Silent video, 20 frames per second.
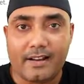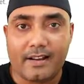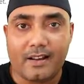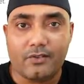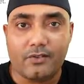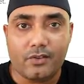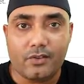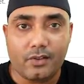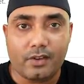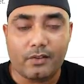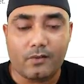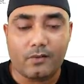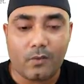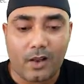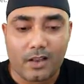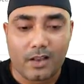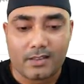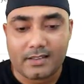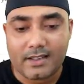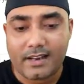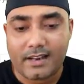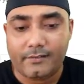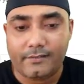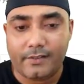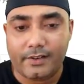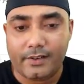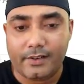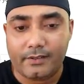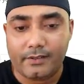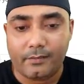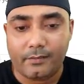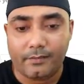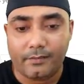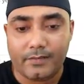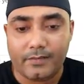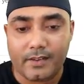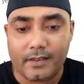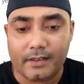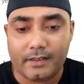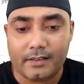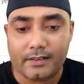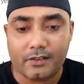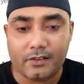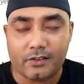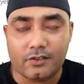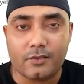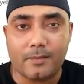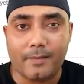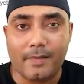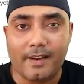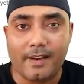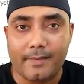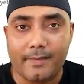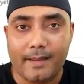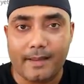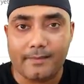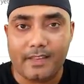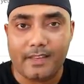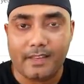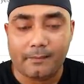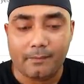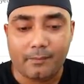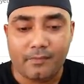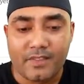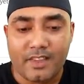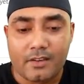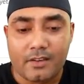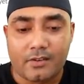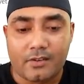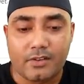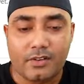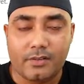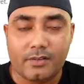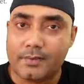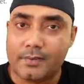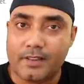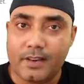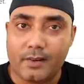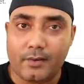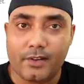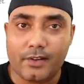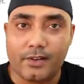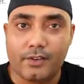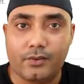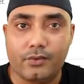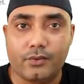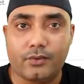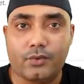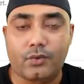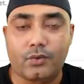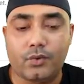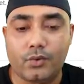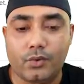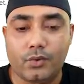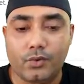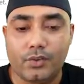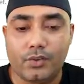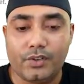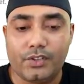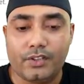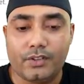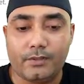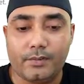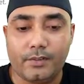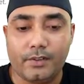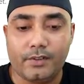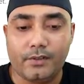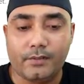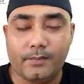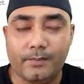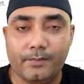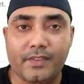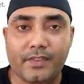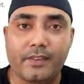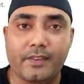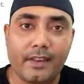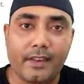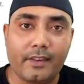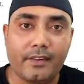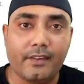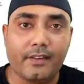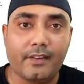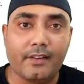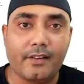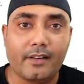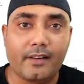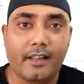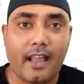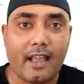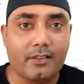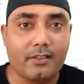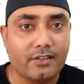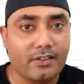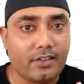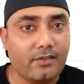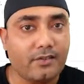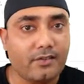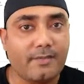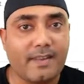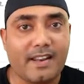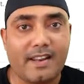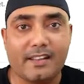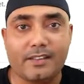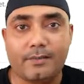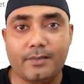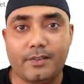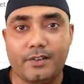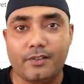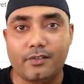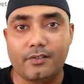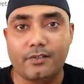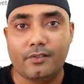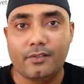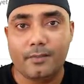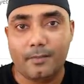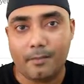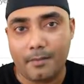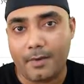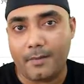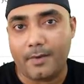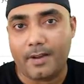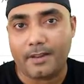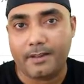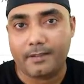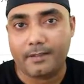You can watch that video. It is also made by me. So this much I wanted to show you in this video. Take care. I'll see you in my next video. Bye bye.